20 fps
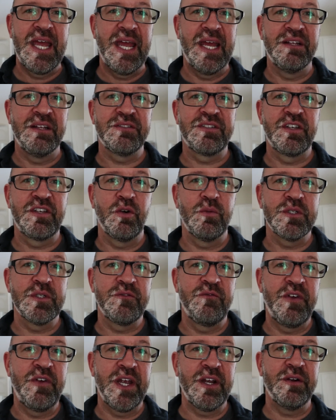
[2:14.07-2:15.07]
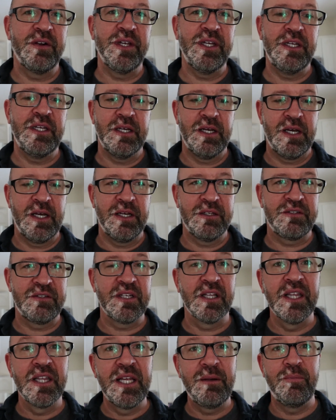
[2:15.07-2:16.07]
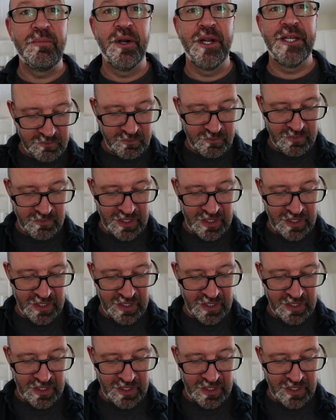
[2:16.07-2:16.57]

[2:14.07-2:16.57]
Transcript: and so it was very deliberate.